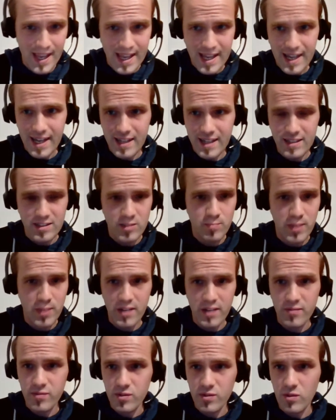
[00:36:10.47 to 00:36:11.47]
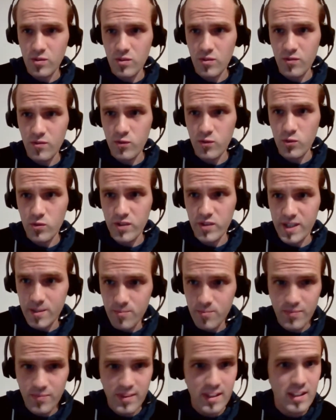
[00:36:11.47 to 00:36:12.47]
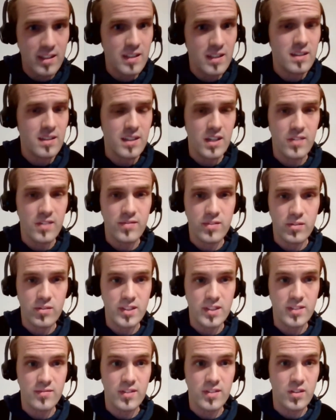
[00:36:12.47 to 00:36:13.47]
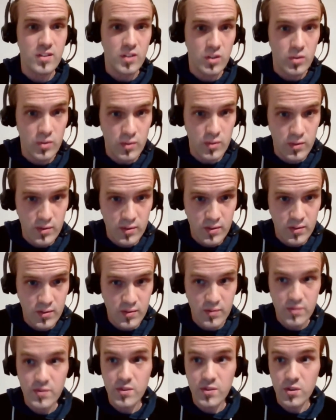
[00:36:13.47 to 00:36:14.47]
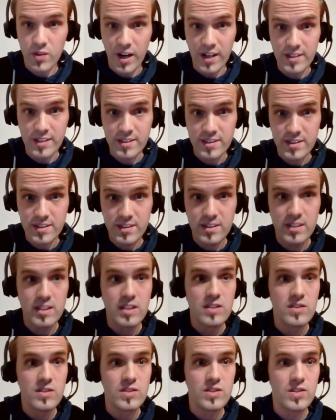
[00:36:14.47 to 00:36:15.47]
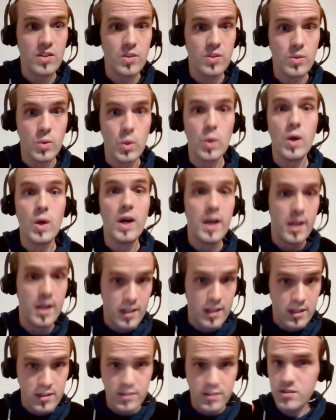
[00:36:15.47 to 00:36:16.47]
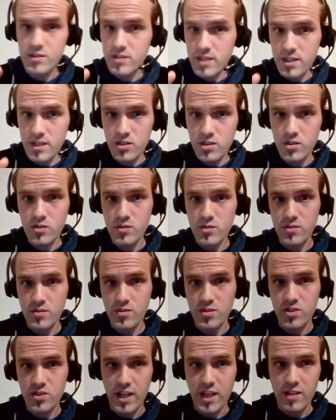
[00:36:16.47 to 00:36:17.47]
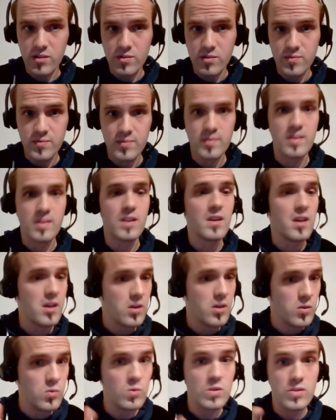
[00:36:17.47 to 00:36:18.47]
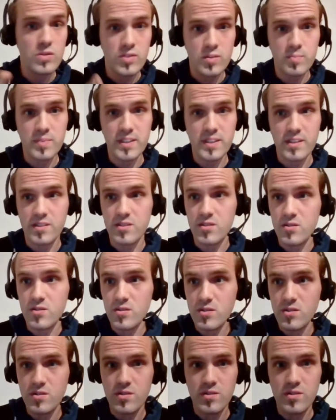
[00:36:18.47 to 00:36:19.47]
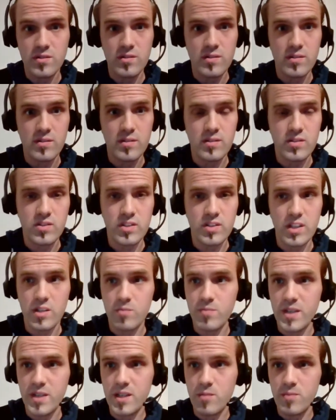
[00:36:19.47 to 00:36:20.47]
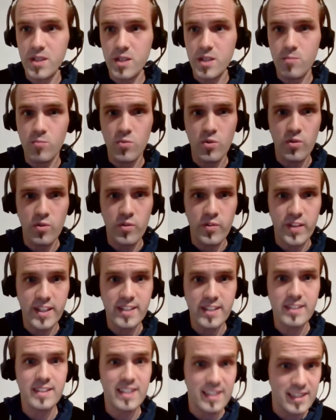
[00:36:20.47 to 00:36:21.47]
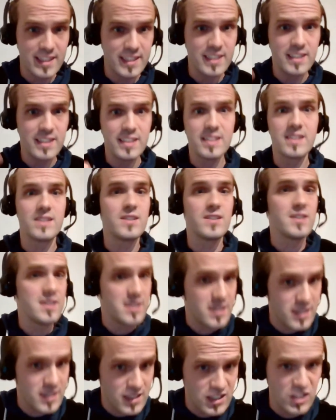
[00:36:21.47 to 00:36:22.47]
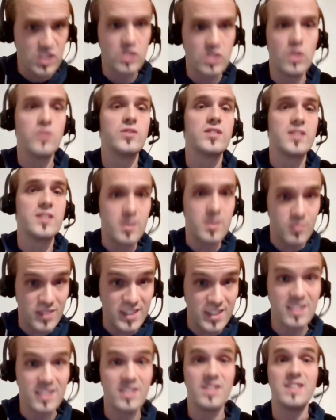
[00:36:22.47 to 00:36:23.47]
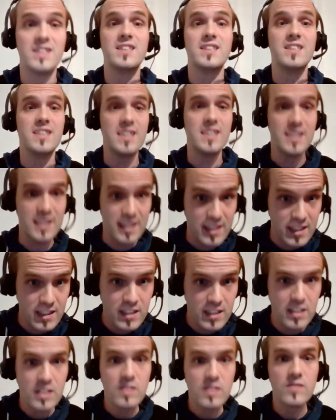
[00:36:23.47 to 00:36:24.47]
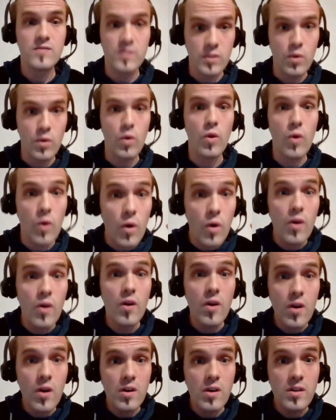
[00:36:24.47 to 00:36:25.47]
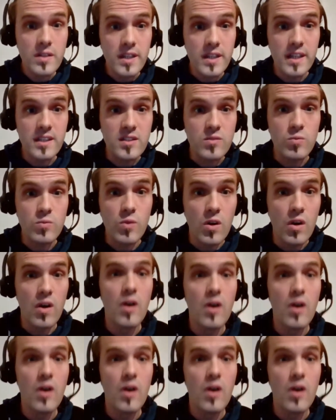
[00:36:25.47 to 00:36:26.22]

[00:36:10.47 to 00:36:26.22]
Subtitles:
And it's painful for them, therefore it's very good for us. So stay tuned to the channel. We'll speak soon, share many more things and insights and concepts and ideas for, guess what?